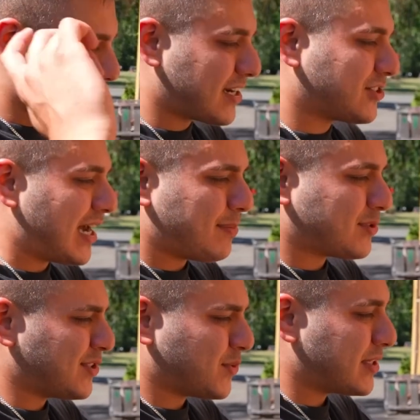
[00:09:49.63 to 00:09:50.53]
next shop,
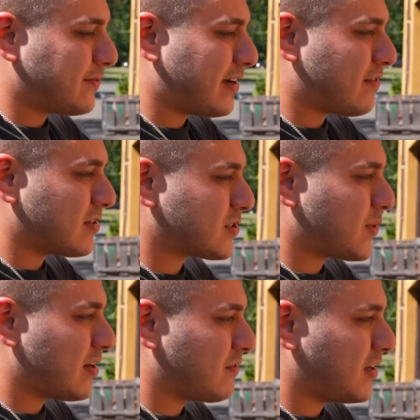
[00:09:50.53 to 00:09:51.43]
it's only 2,500
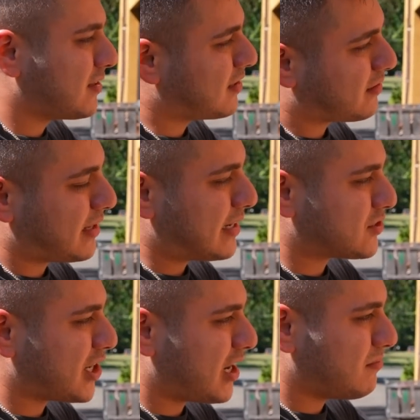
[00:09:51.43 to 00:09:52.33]
square feet, and then the
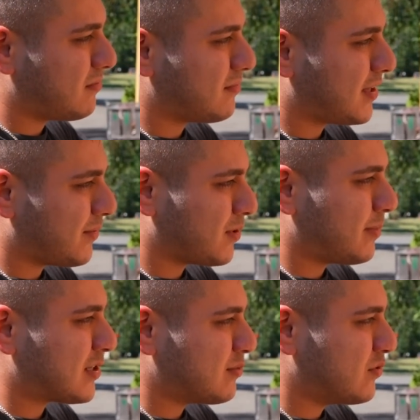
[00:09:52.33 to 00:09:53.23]
last shop that we're
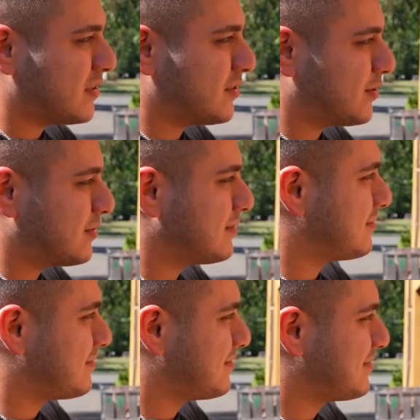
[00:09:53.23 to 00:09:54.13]
about to move into.
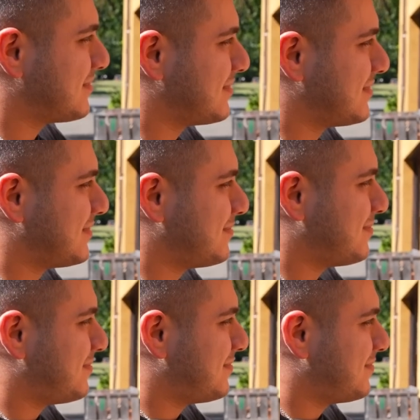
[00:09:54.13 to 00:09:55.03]

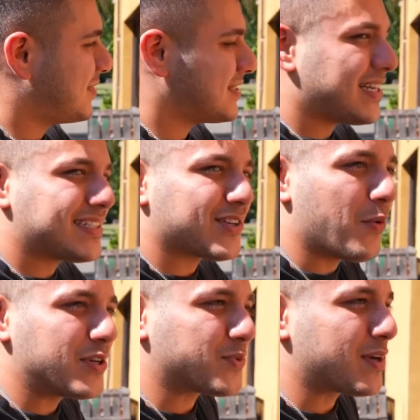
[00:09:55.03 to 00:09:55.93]
But it's nice to
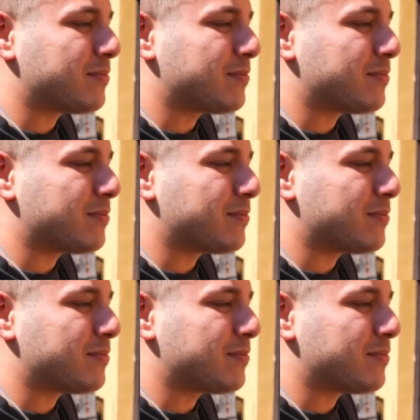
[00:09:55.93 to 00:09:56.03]
always swing